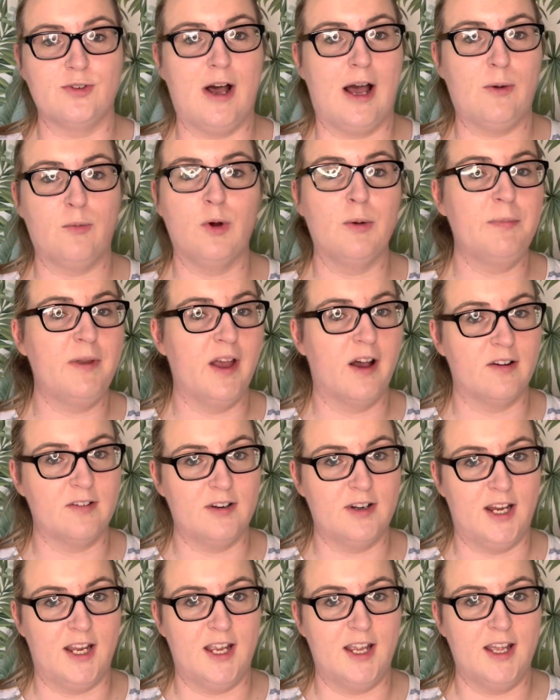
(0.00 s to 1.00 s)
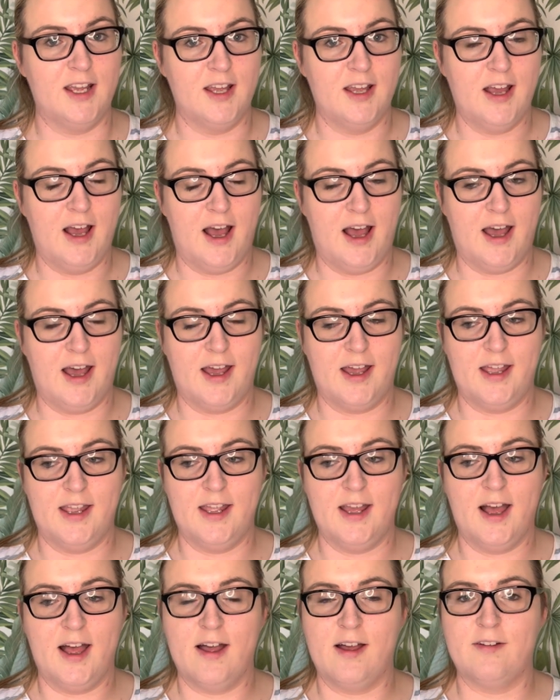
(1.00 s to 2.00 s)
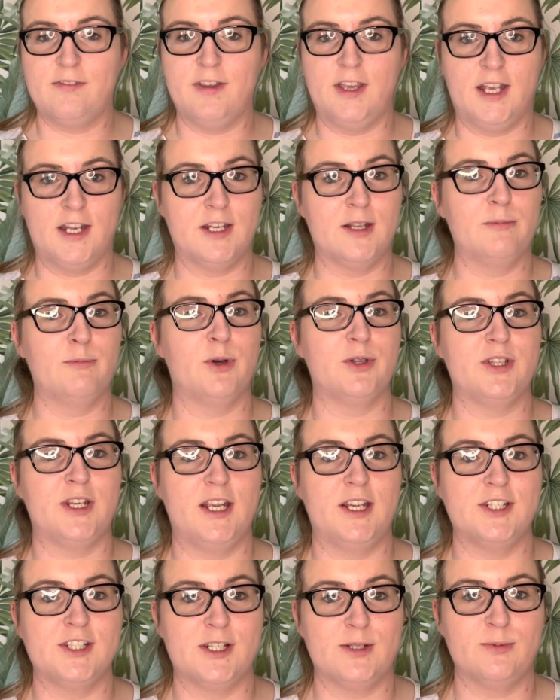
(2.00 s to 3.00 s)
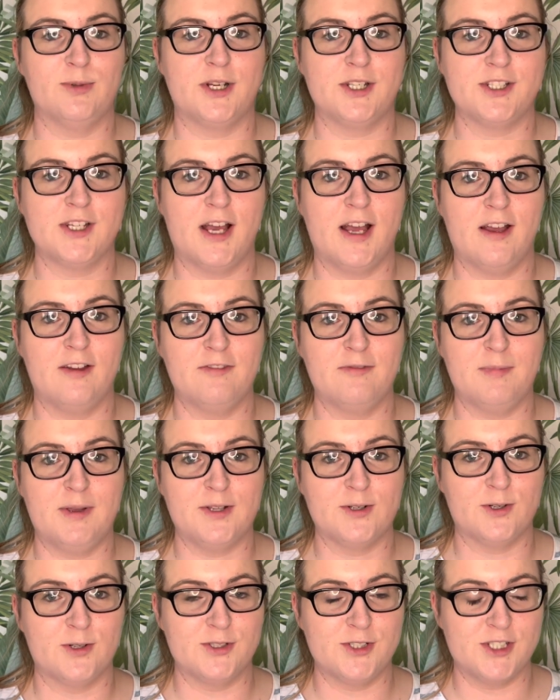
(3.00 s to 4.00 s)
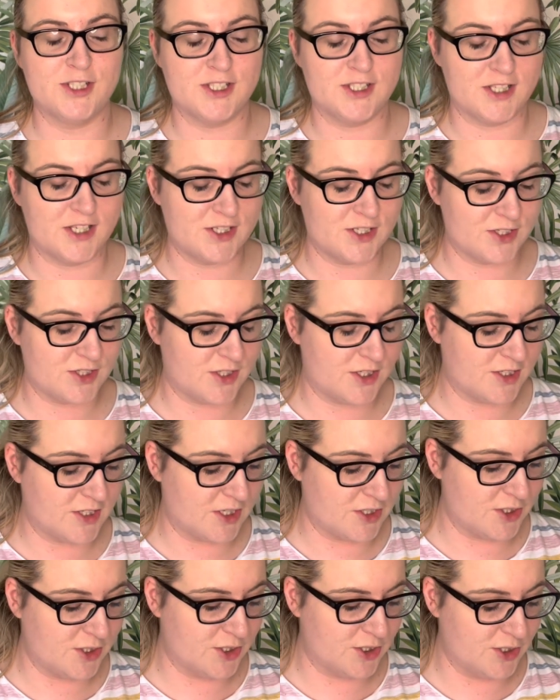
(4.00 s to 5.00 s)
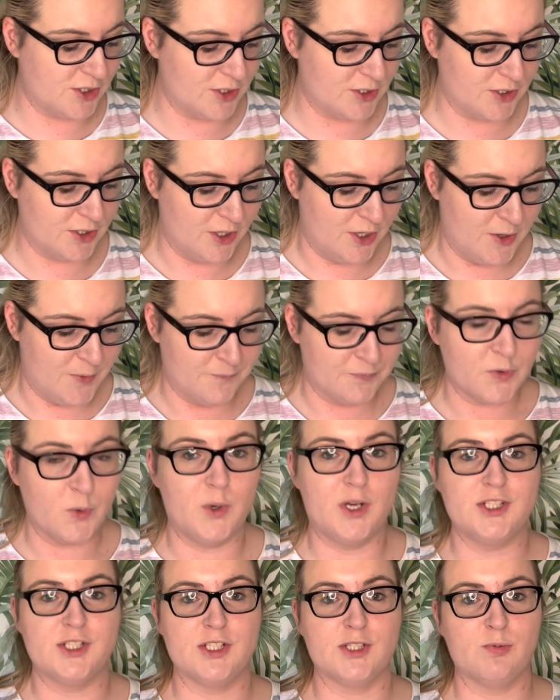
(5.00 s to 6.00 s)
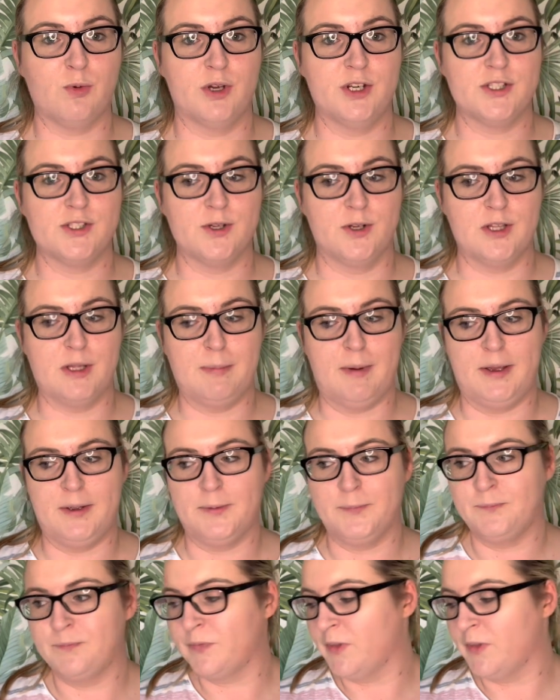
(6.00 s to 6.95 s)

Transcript: I won't be hungry. I have eaten in moderation, which I've made a conscious decision to do, which is what it's all about.